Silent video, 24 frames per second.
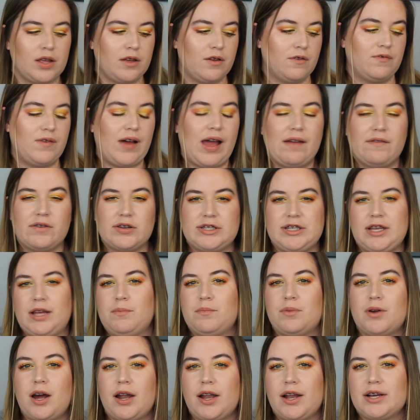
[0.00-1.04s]
5 or
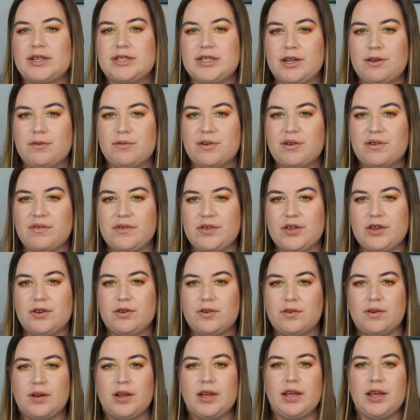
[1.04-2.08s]
10 products in a
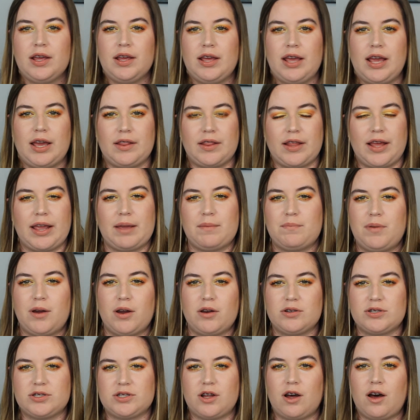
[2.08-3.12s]
review and like
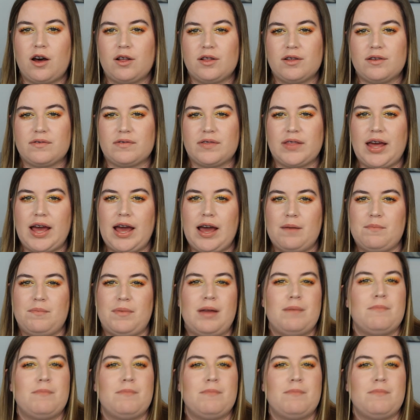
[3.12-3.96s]
post all of that.